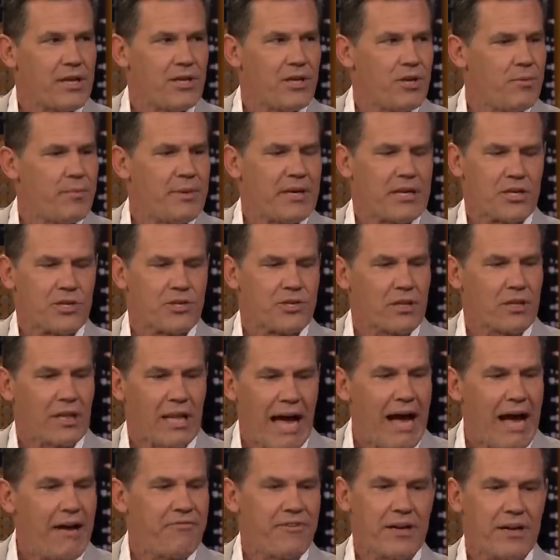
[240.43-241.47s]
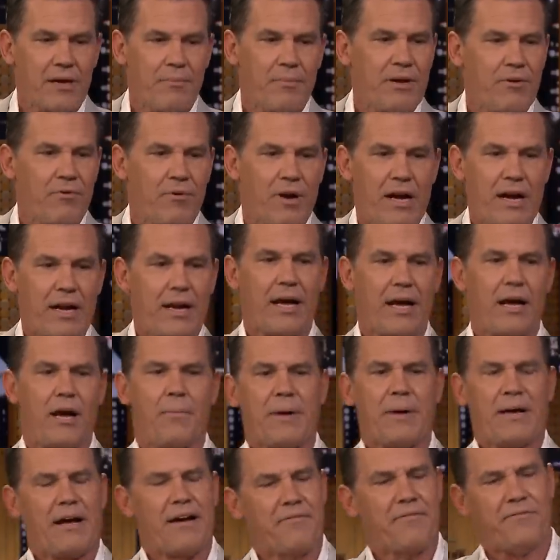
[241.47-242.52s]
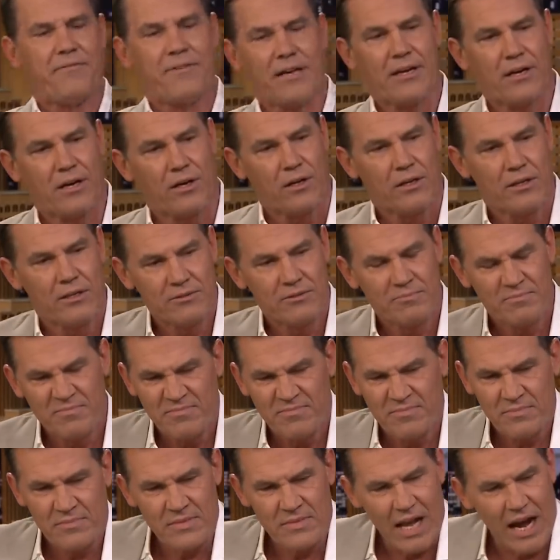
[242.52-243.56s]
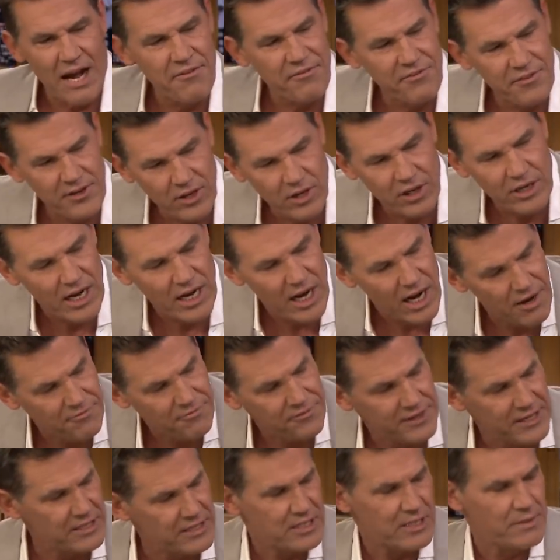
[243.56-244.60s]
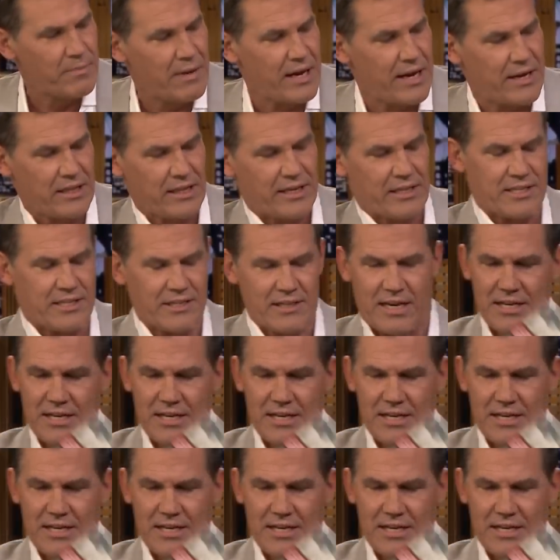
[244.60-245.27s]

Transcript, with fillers: of you because you're laughing at me right now, but I feel, no, I'm laughing. I feel confidence in my, listen,